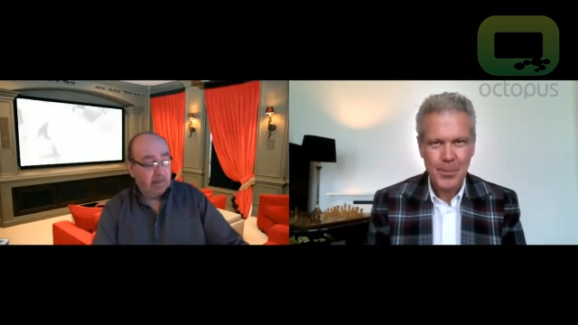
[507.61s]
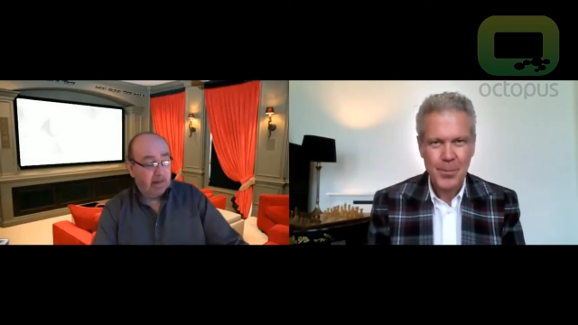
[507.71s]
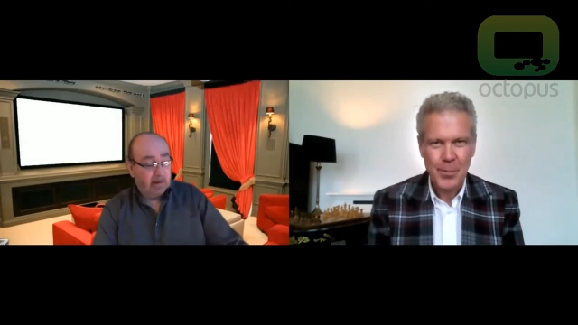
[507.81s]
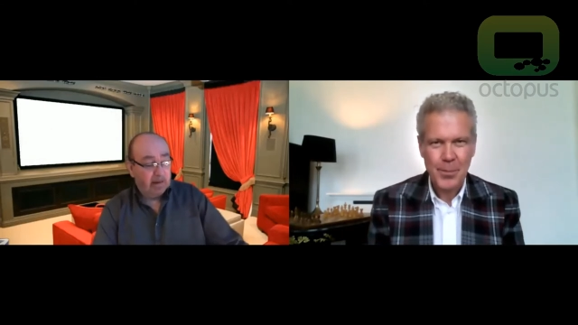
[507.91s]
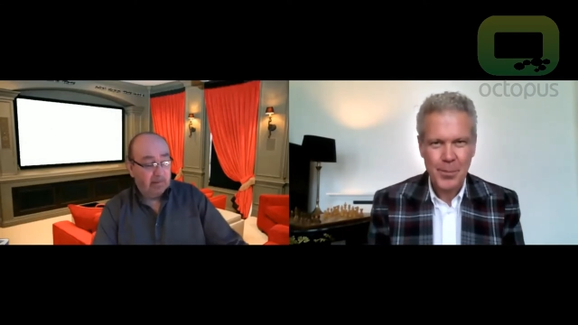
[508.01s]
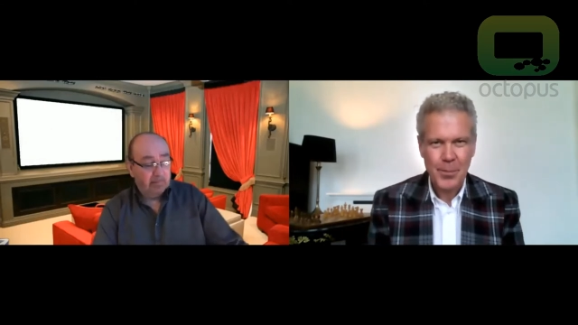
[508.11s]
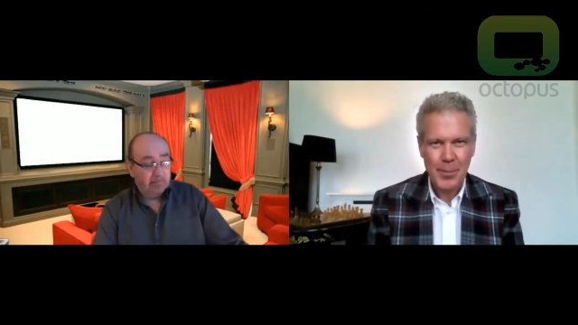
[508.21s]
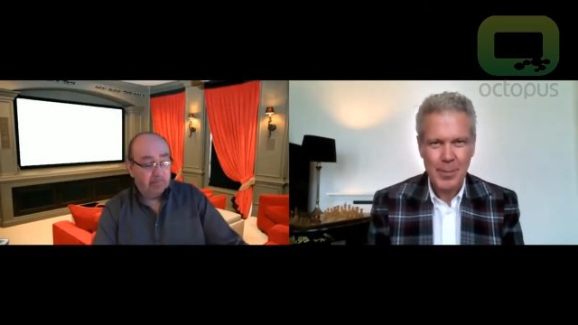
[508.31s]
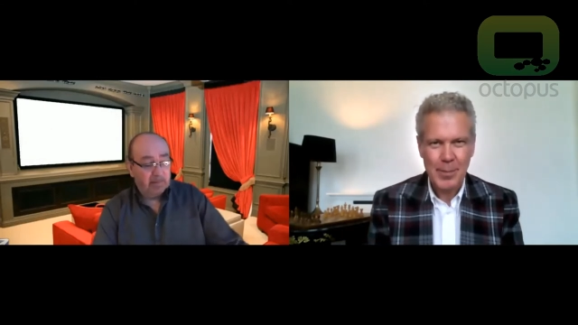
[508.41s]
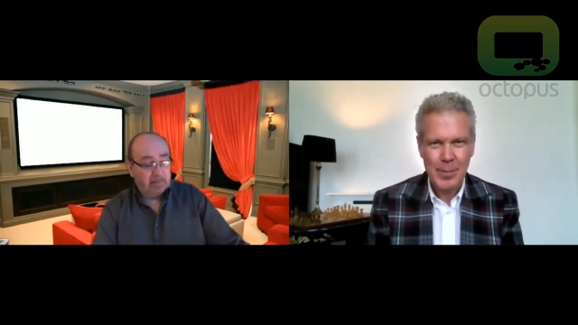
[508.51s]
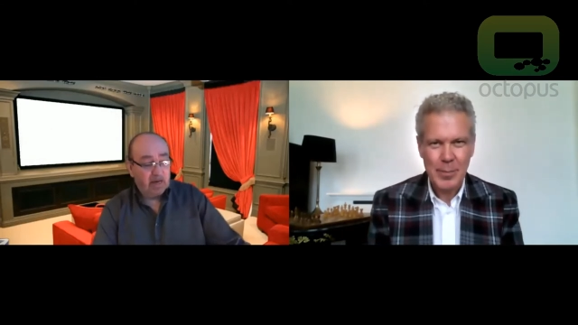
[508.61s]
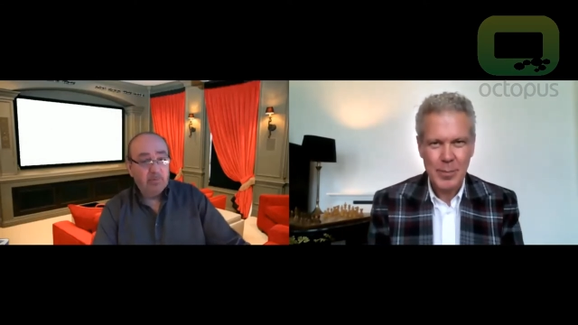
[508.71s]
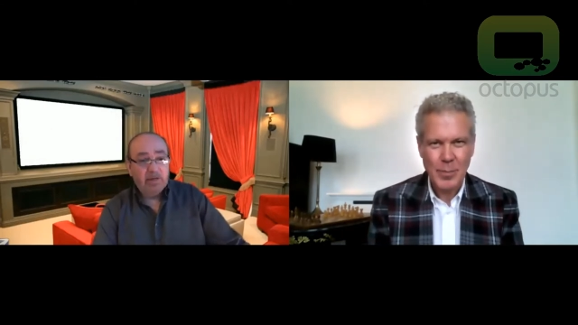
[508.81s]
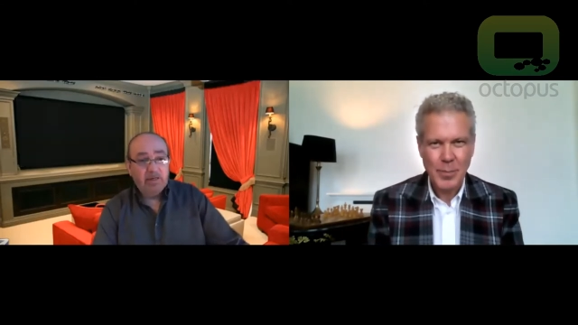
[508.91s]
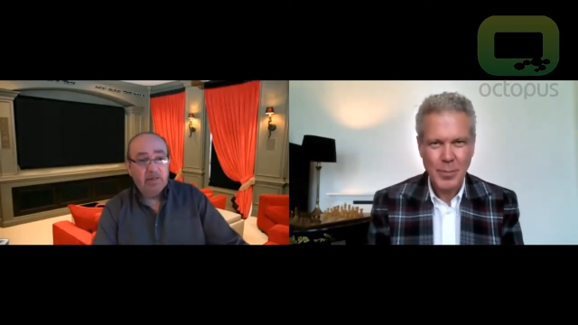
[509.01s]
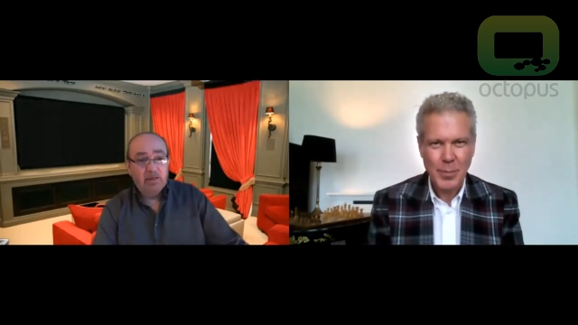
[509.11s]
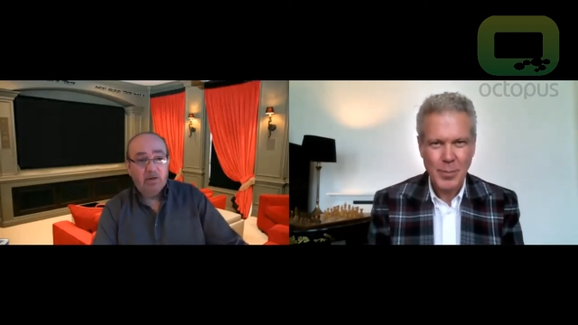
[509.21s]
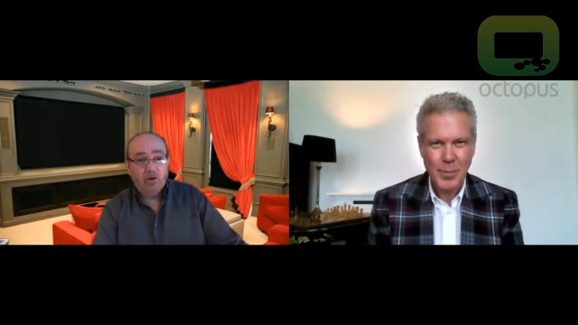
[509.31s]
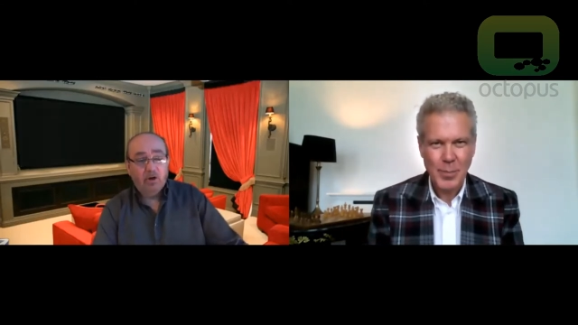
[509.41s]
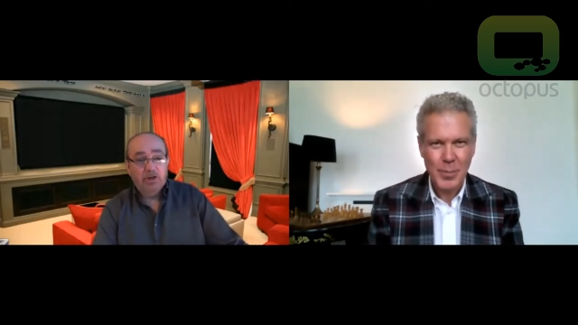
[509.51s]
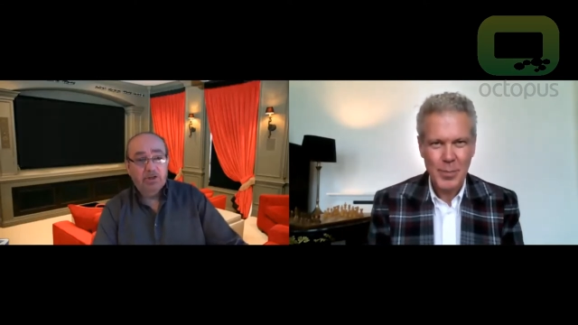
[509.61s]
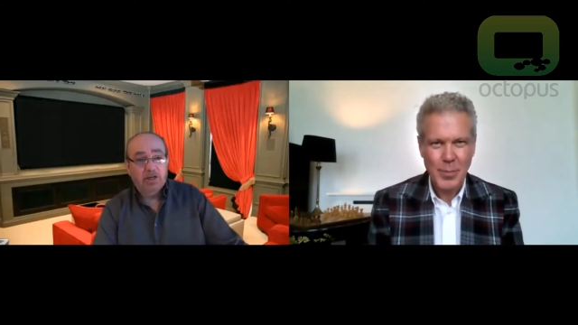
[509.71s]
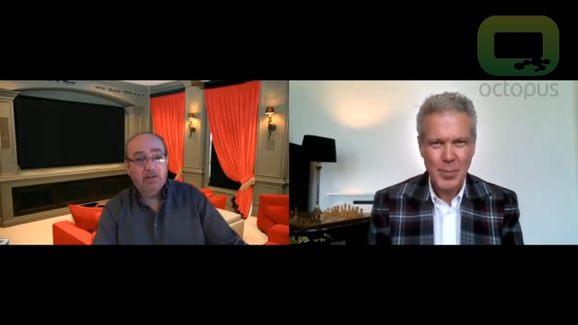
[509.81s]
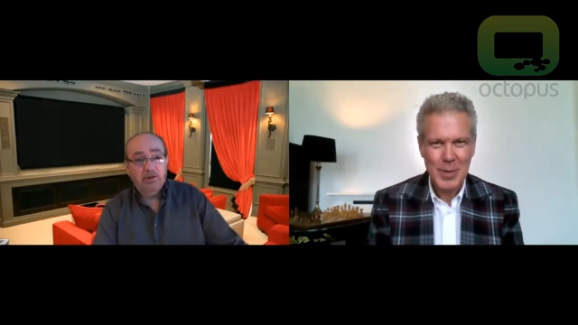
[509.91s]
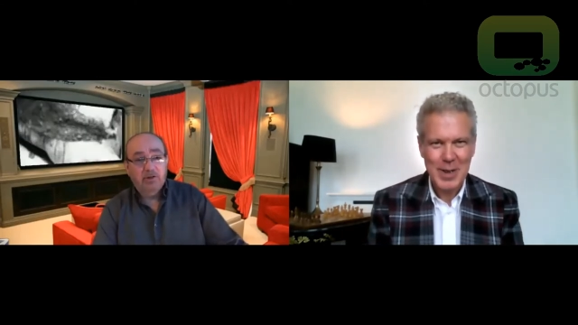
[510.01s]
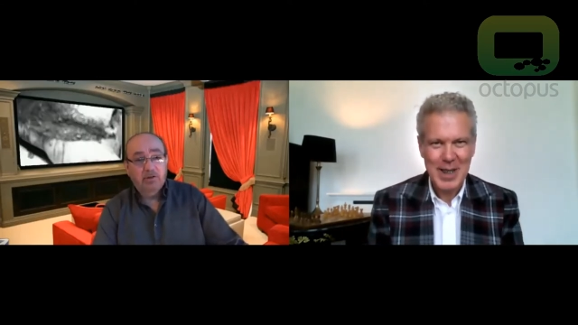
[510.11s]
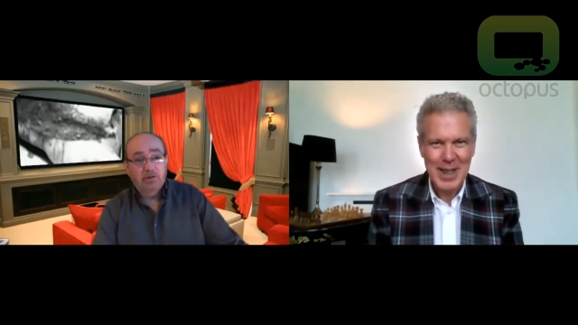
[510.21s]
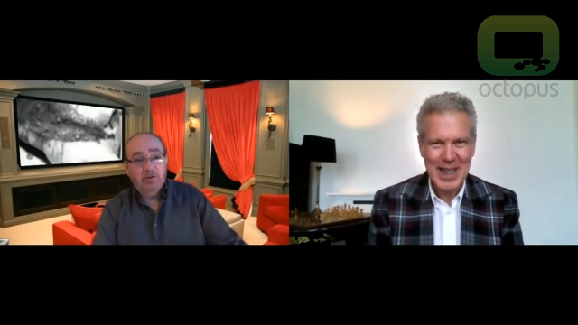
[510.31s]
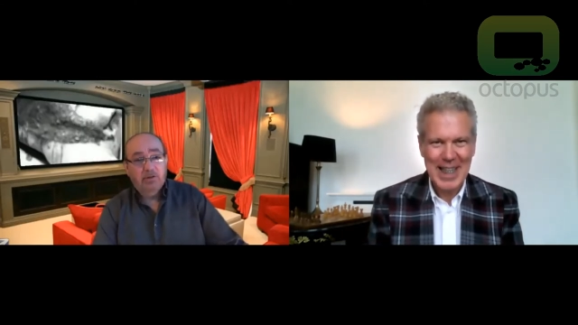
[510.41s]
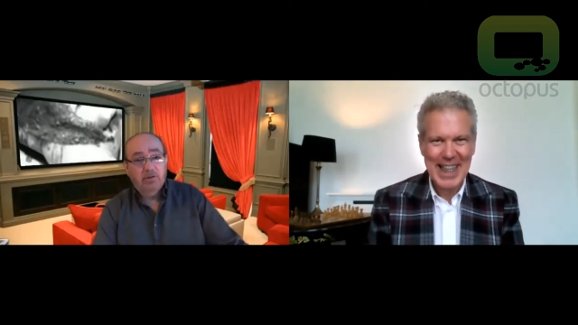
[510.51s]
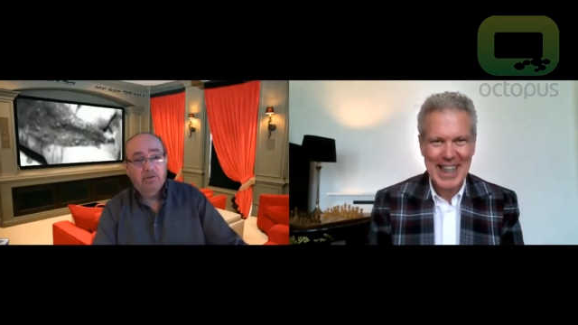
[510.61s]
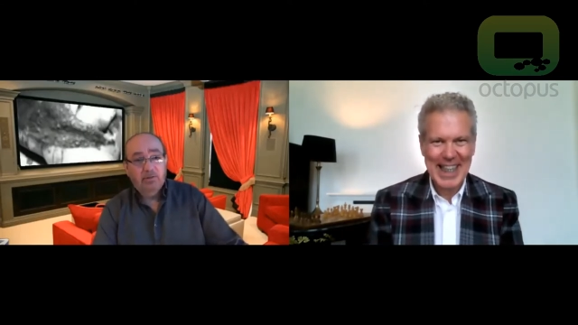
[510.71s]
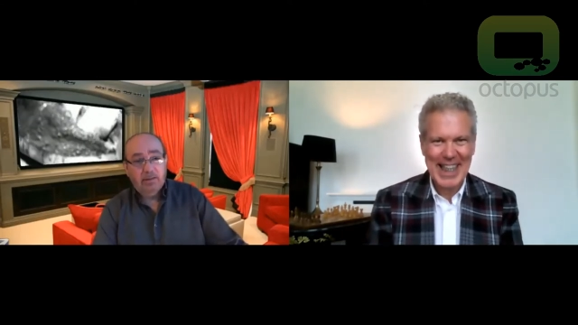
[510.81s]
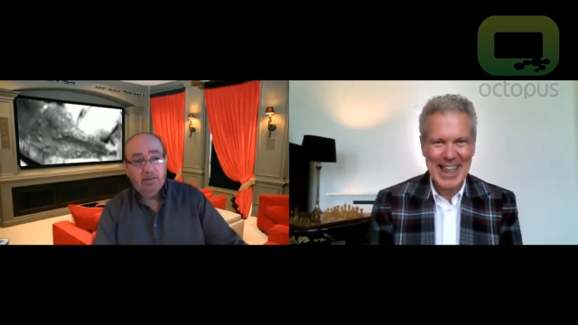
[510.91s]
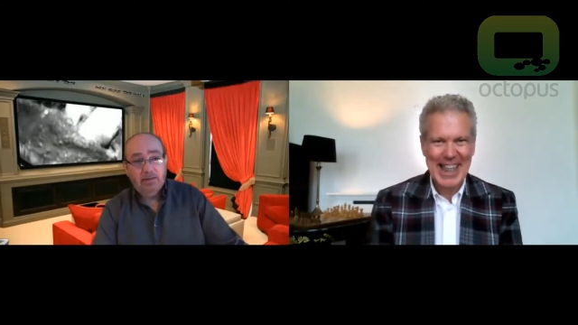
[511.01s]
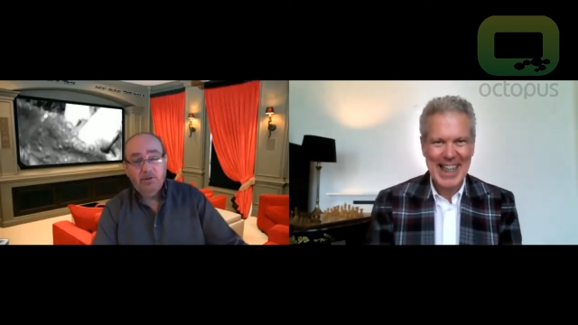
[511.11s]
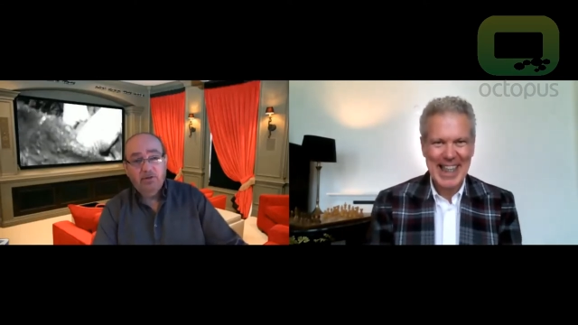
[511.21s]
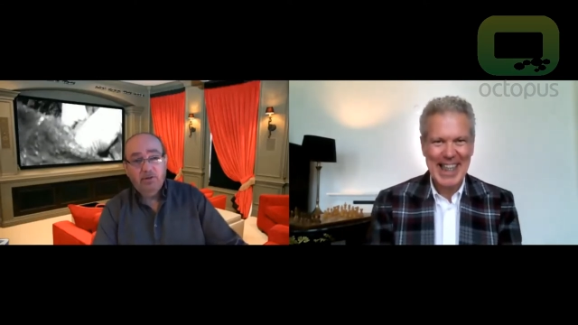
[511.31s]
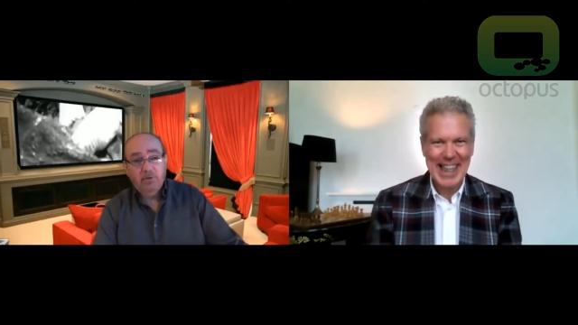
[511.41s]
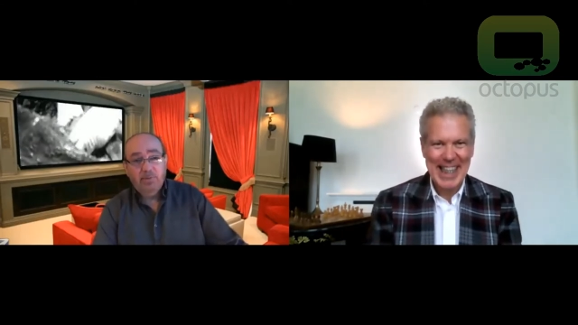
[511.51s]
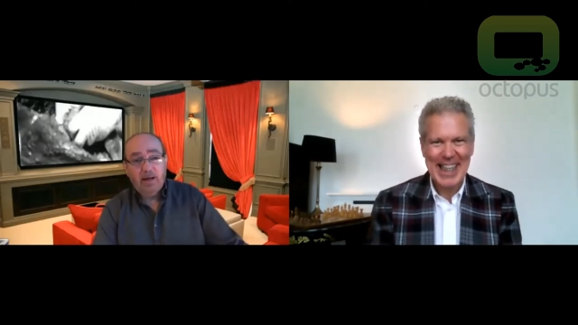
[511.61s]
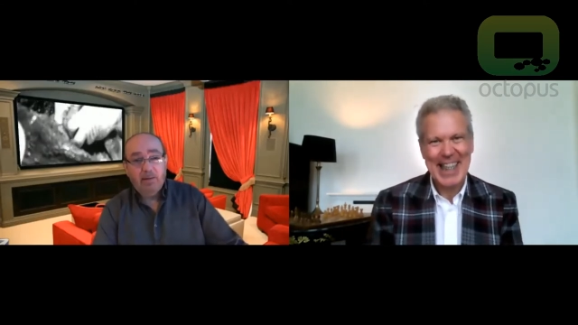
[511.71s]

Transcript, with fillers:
Speaker 1: Um, it's the only ology that you can you can you can do without